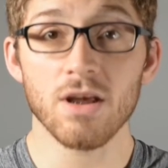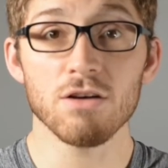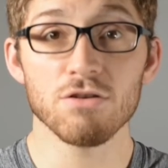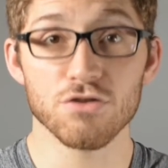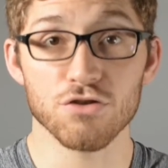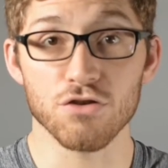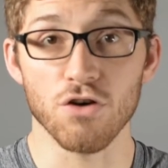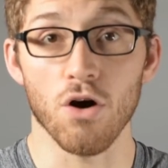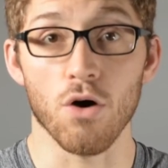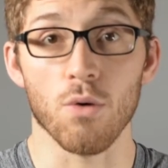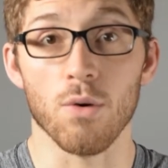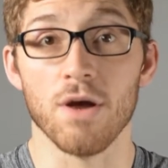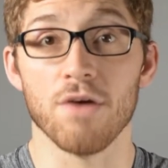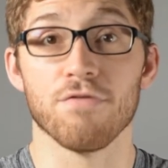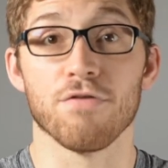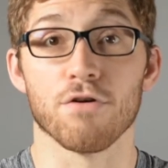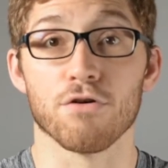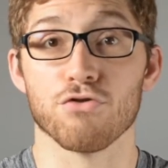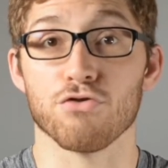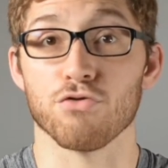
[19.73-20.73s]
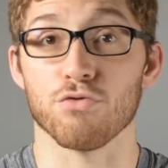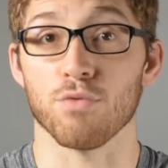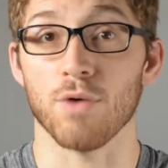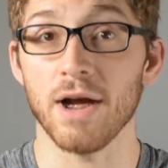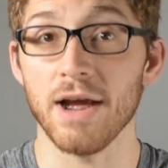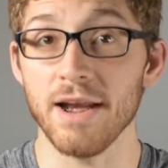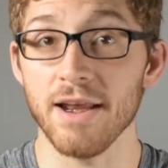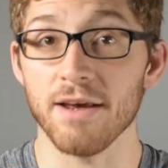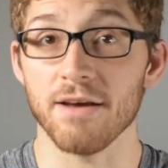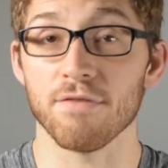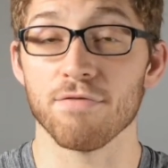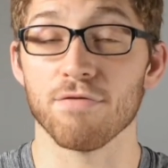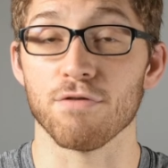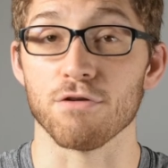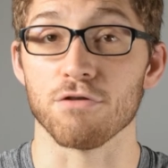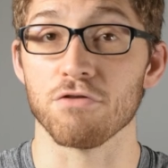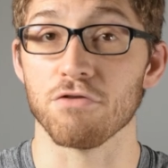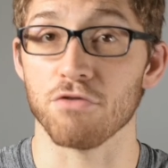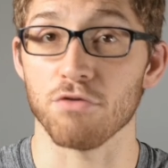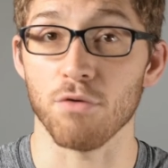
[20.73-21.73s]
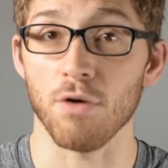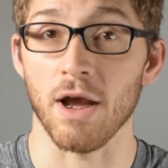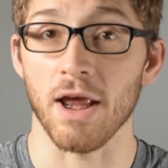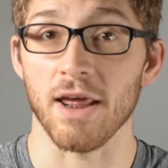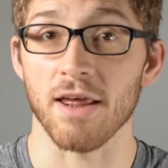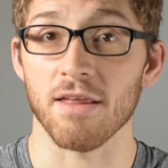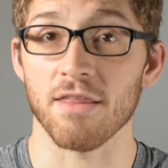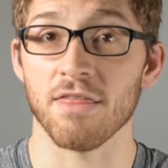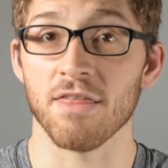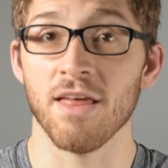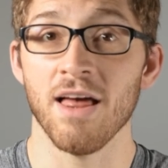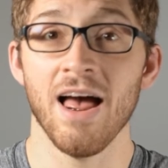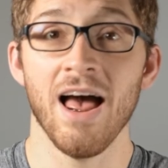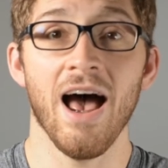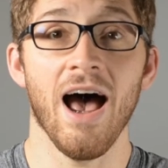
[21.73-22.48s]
So if you're training for strength,